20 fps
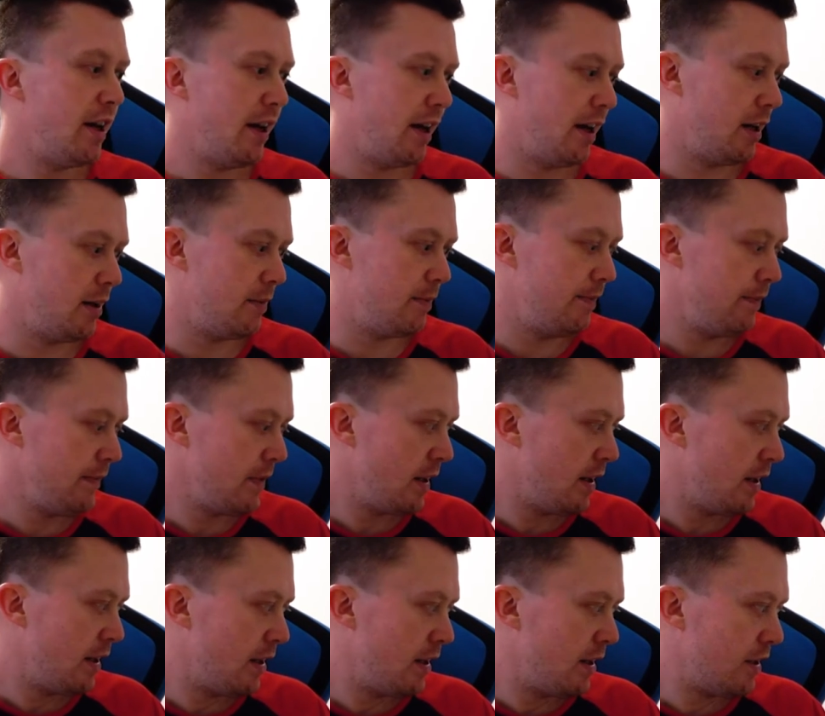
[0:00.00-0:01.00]

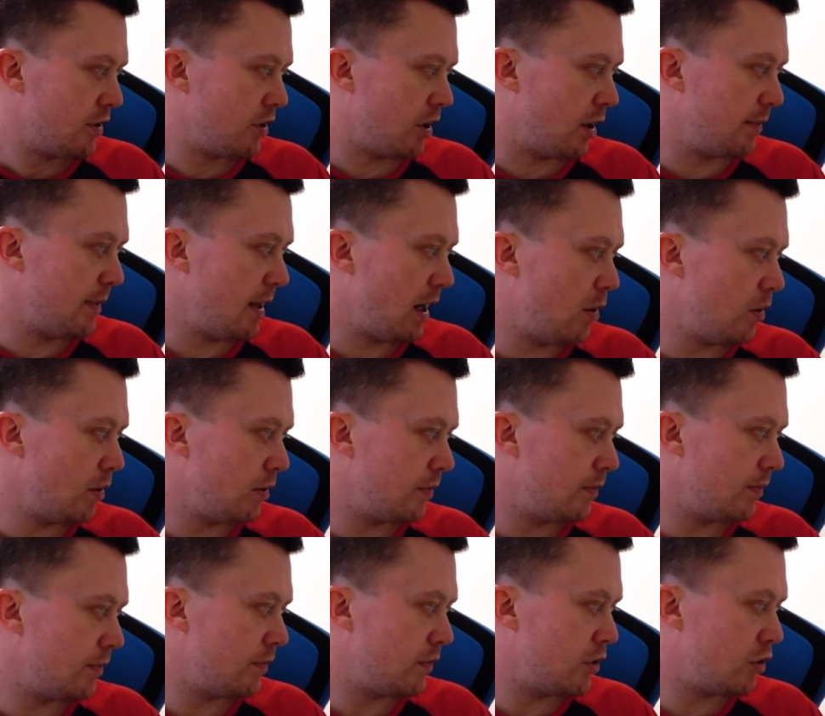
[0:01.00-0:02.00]
So I'm now
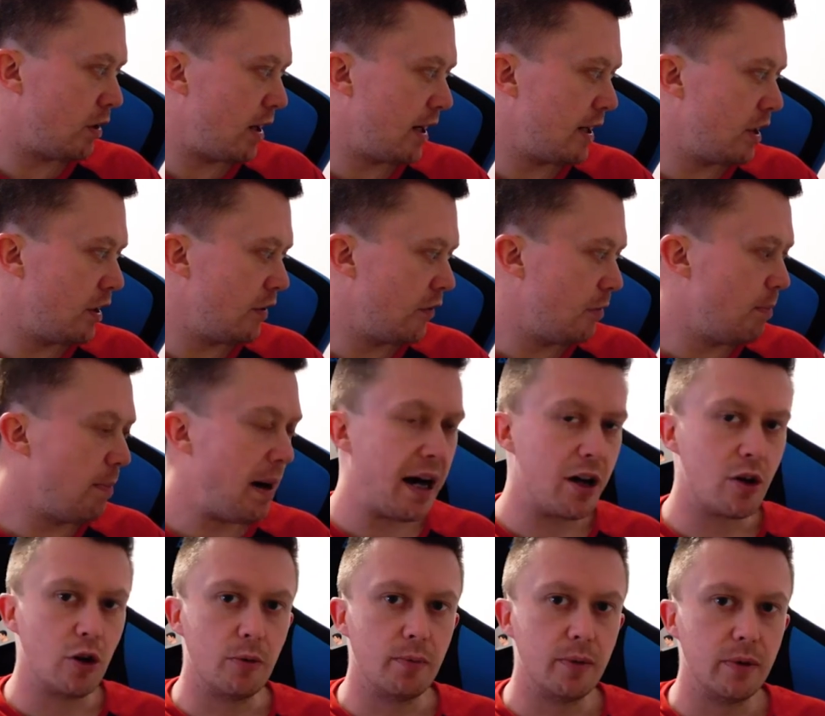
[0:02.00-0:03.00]
trying another
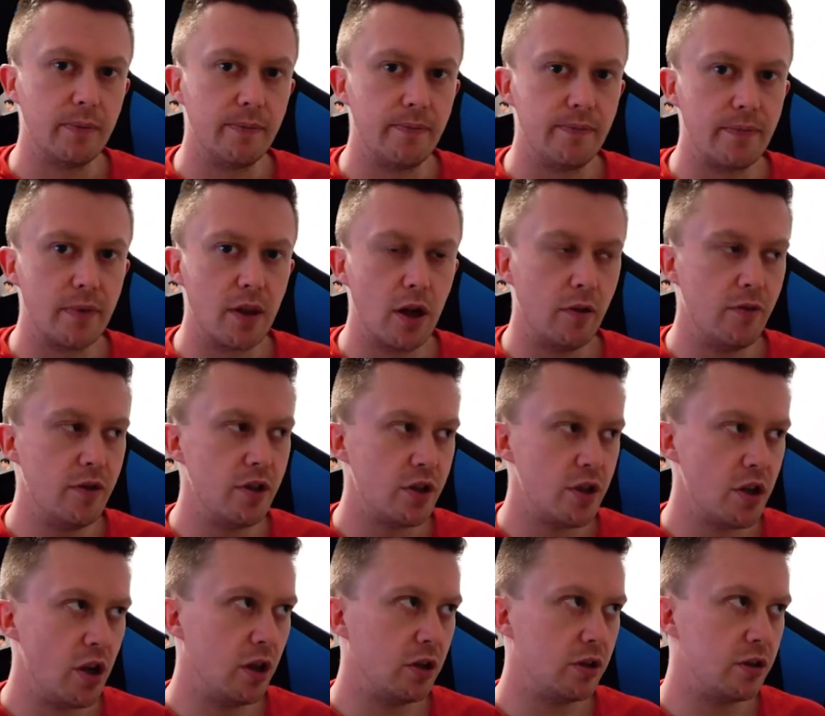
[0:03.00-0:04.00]
backup of a
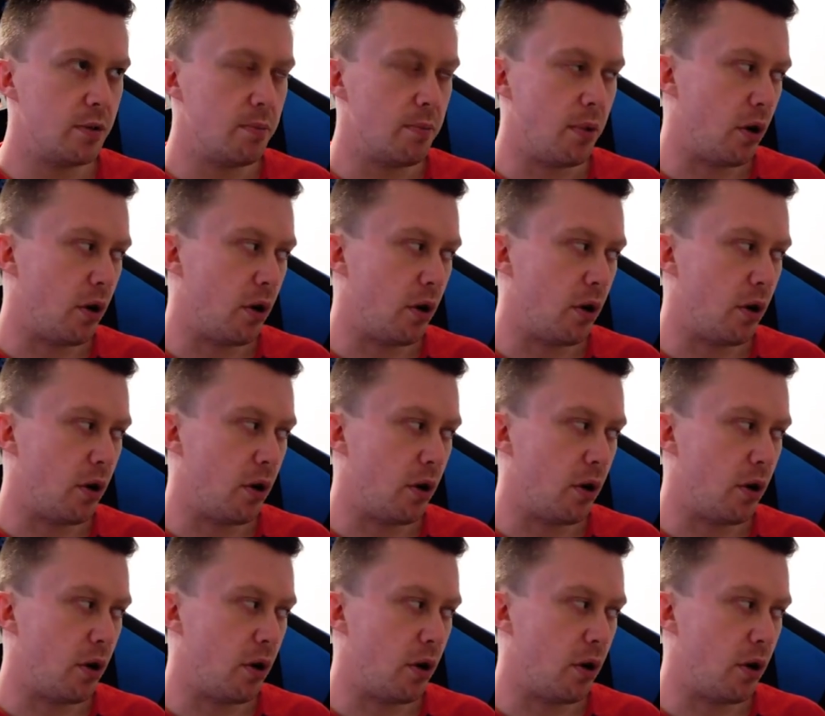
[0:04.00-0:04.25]
Synology